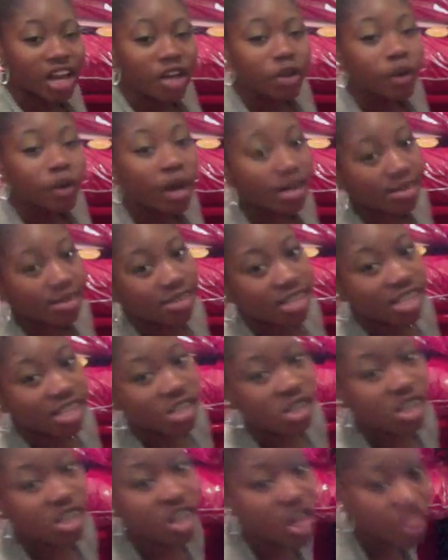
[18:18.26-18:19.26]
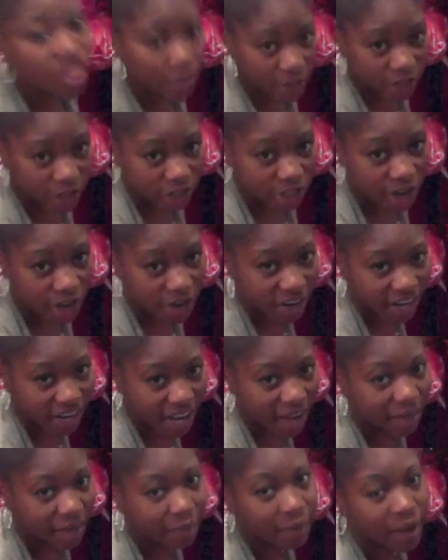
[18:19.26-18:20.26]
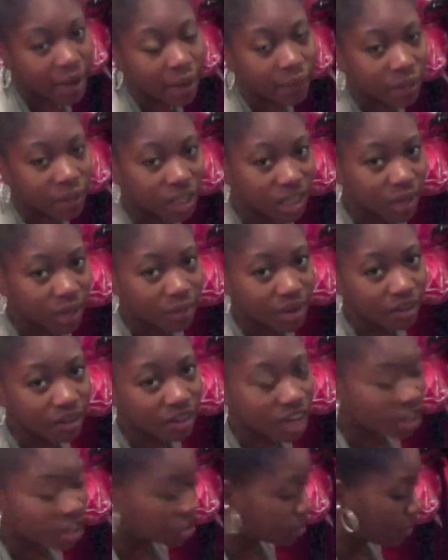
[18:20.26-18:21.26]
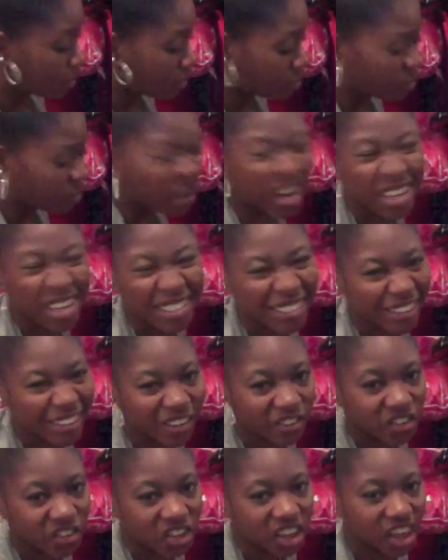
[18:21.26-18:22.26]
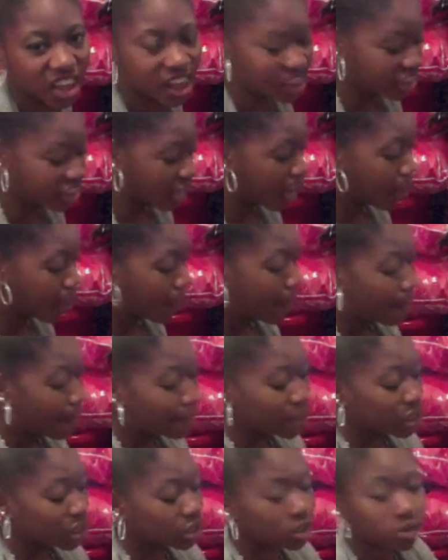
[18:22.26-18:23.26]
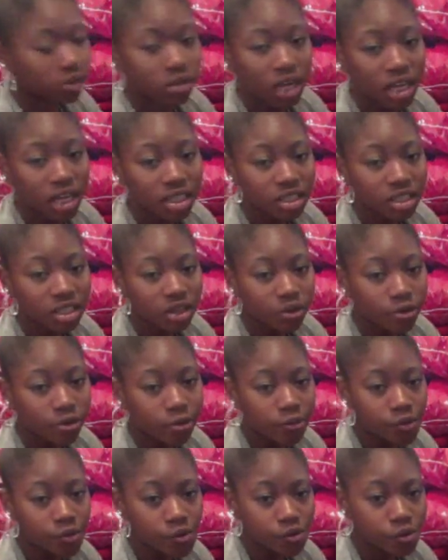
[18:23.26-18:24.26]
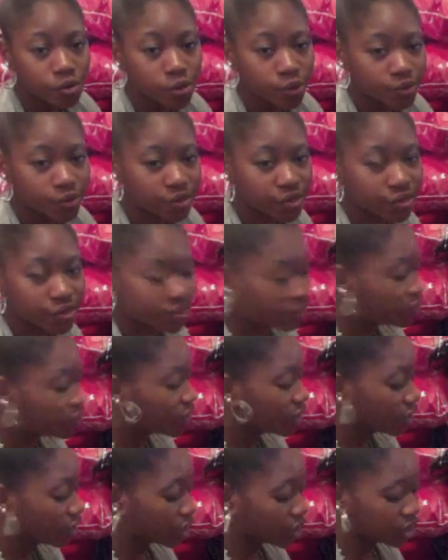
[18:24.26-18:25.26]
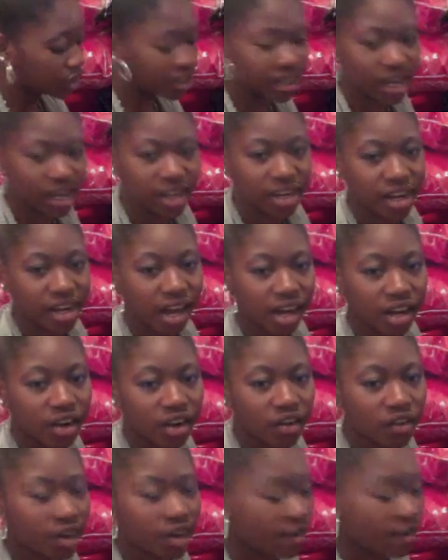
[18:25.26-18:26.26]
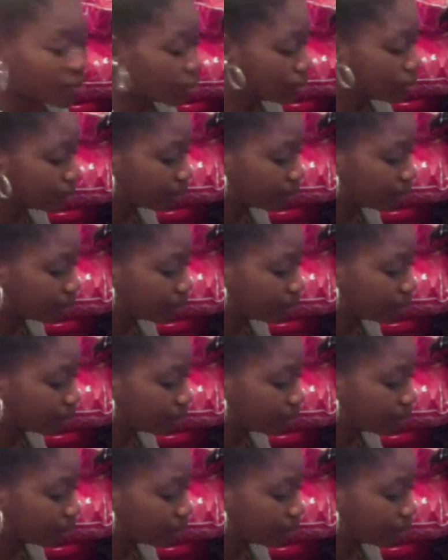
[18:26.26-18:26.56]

You'll actually see another shower caddy, but I'm going to end up giving that to my roommate because I don't really like that. But this one has the removable thing, the day and night or whatever.